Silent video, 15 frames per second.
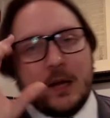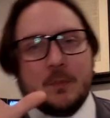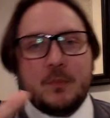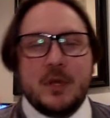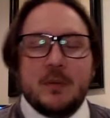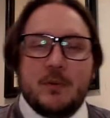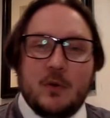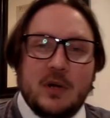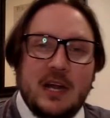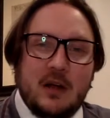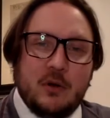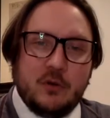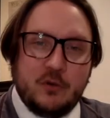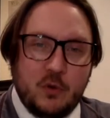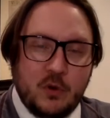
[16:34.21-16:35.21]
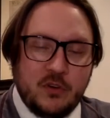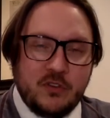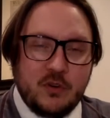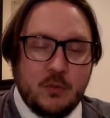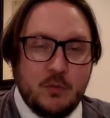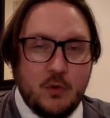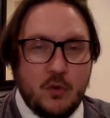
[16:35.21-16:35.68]
People are now, of course,
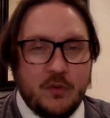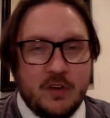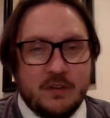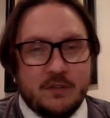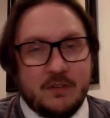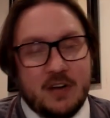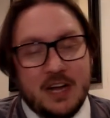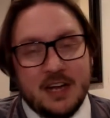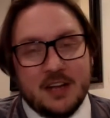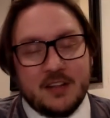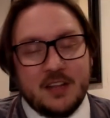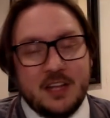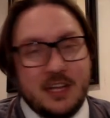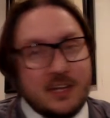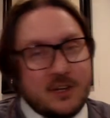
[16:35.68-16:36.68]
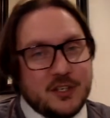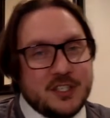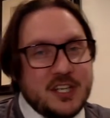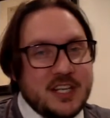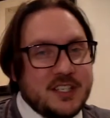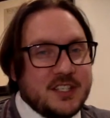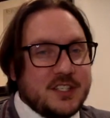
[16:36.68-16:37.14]
they're moving via the
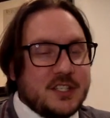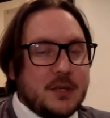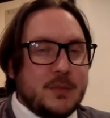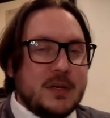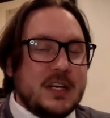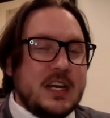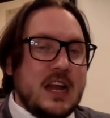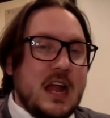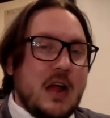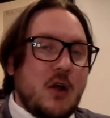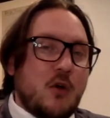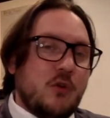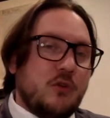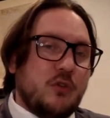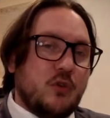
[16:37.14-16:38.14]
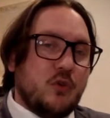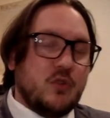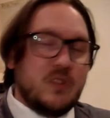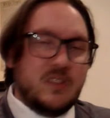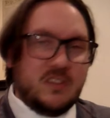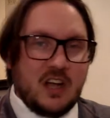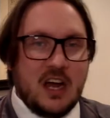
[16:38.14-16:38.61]
interstate system and now through
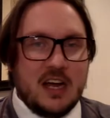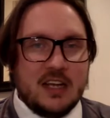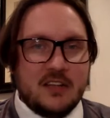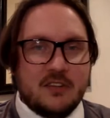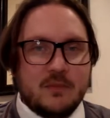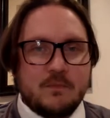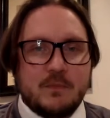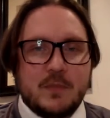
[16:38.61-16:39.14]
the skies.